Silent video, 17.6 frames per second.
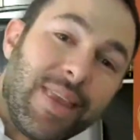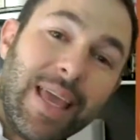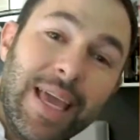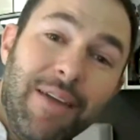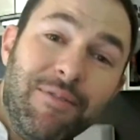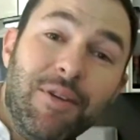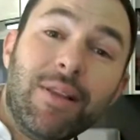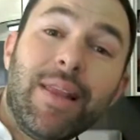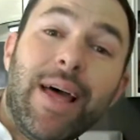
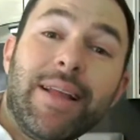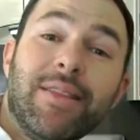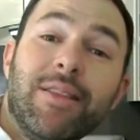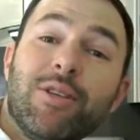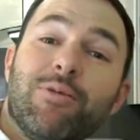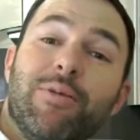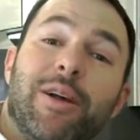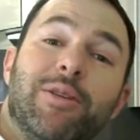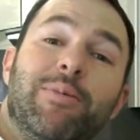If you like
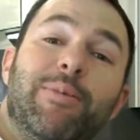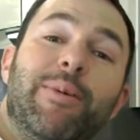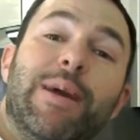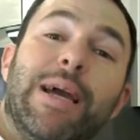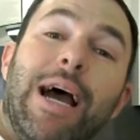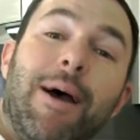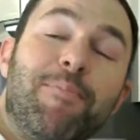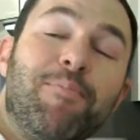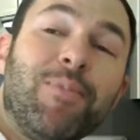this recipe, we
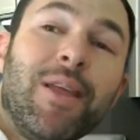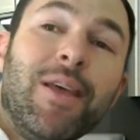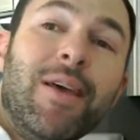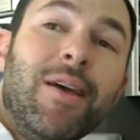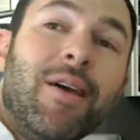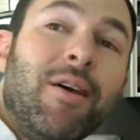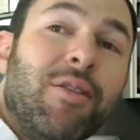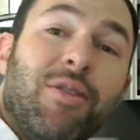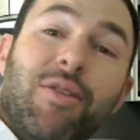got
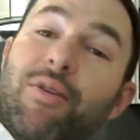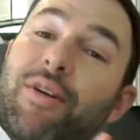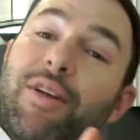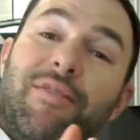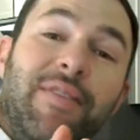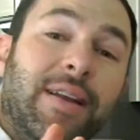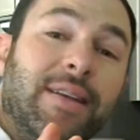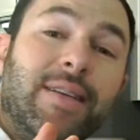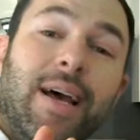30
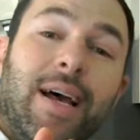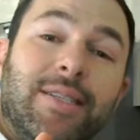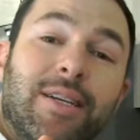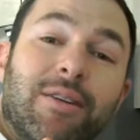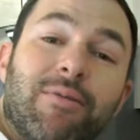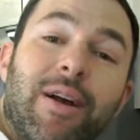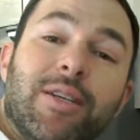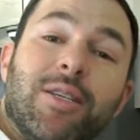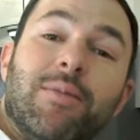
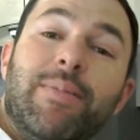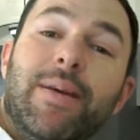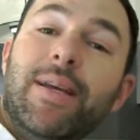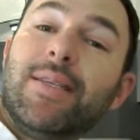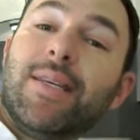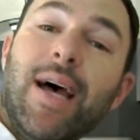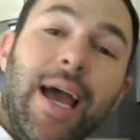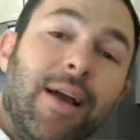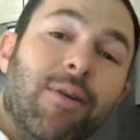fantastic
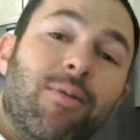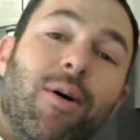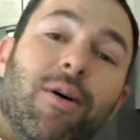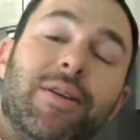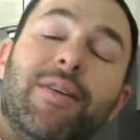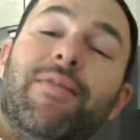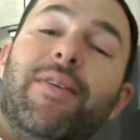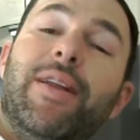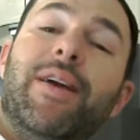recipes, high
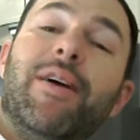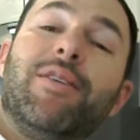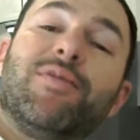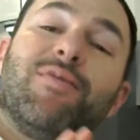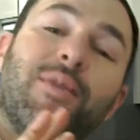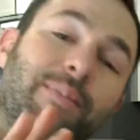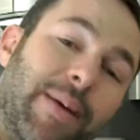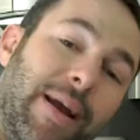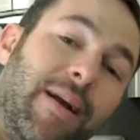quality videos
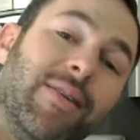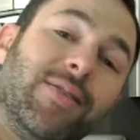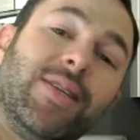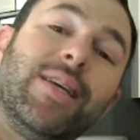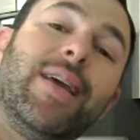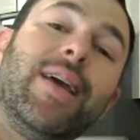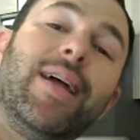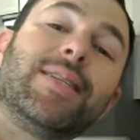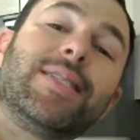for parents and
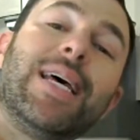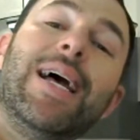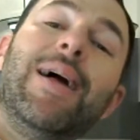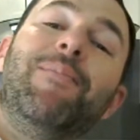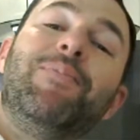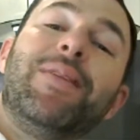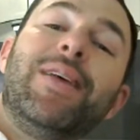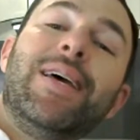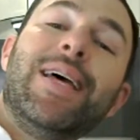kids
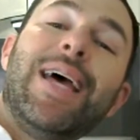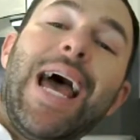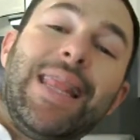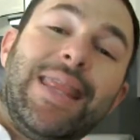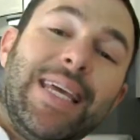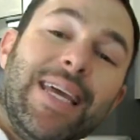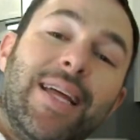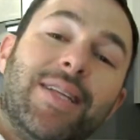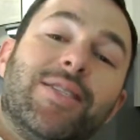at
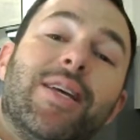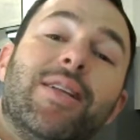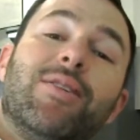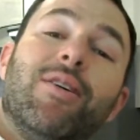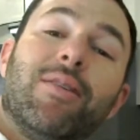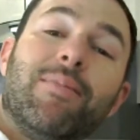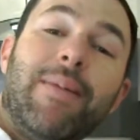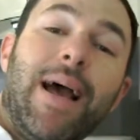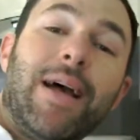the Kids Can
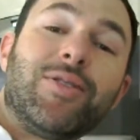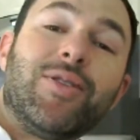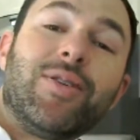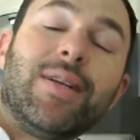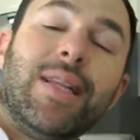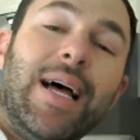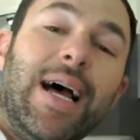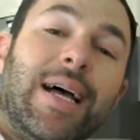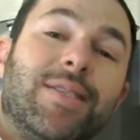Cook
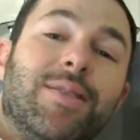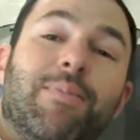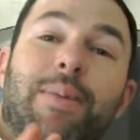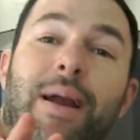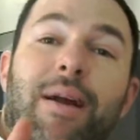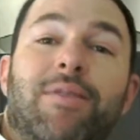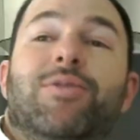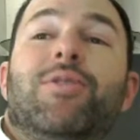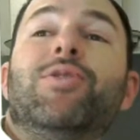Masterclass.
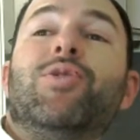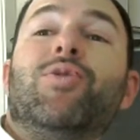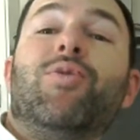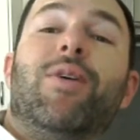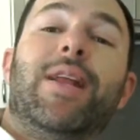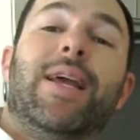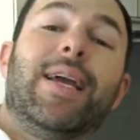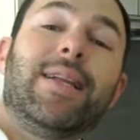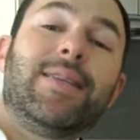Parents are
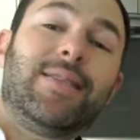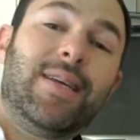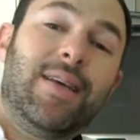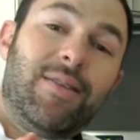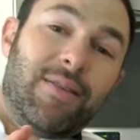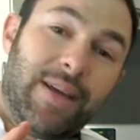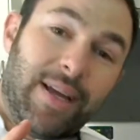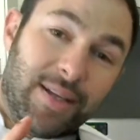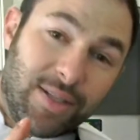joining and seeing
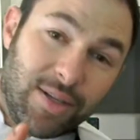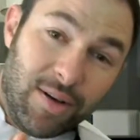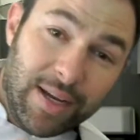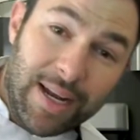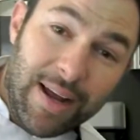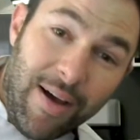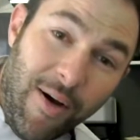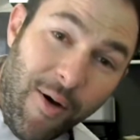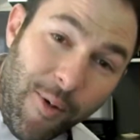their kids cooking
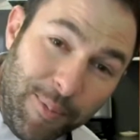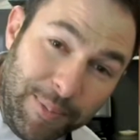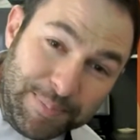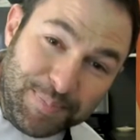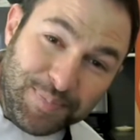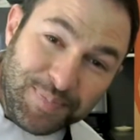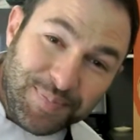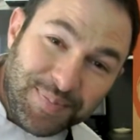at home.